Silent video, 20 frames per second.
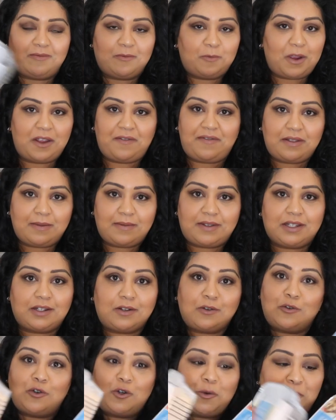wait for them to
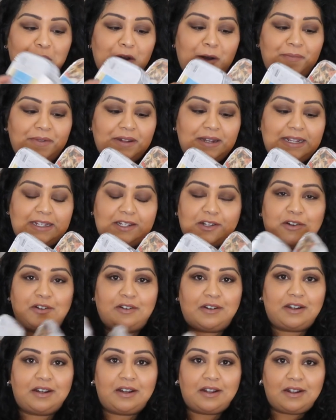cool, pop the lid
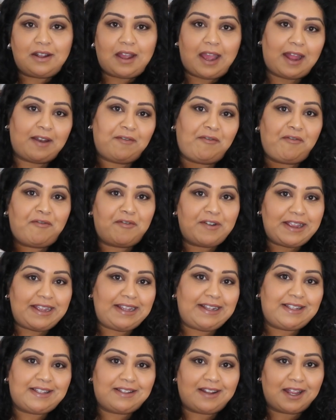on, and
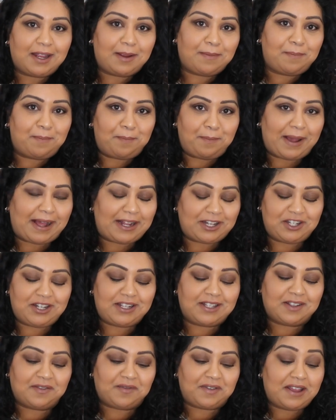freeze like
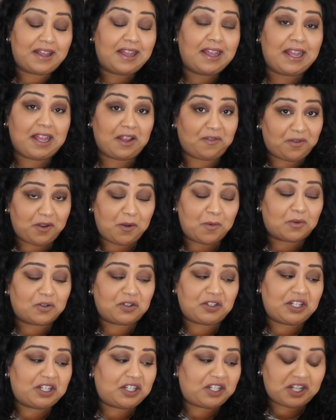batches of it if you
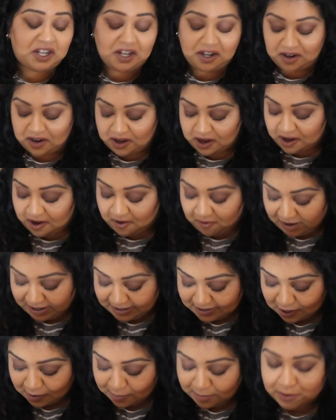wanted to, for
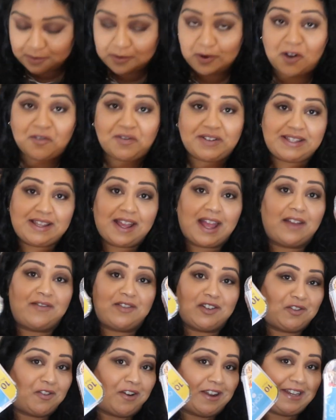example. Obviously, I
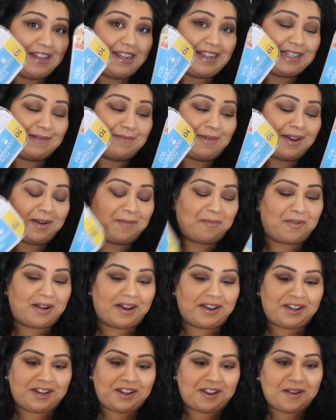haven't tried it because mine are
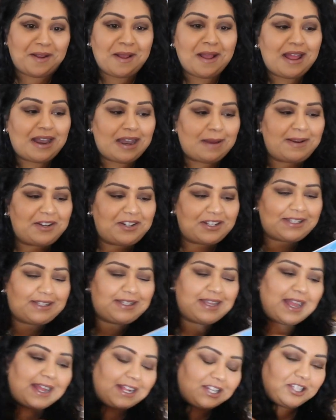brand new. Let me just
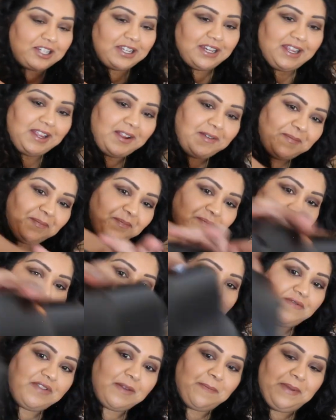see actually
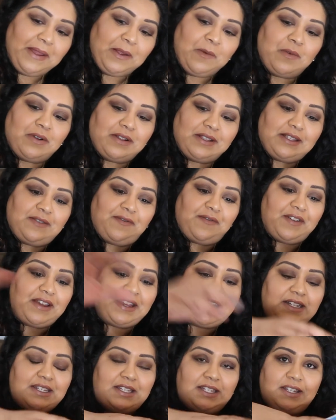if the big ones
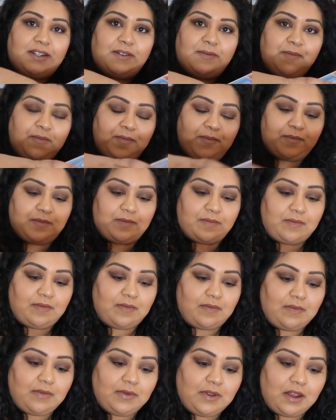fit.
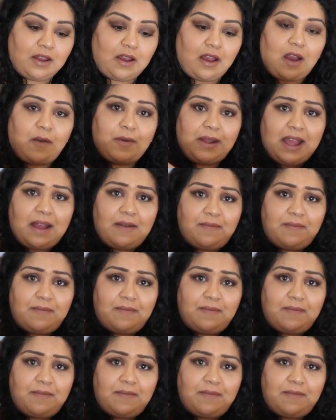Oh,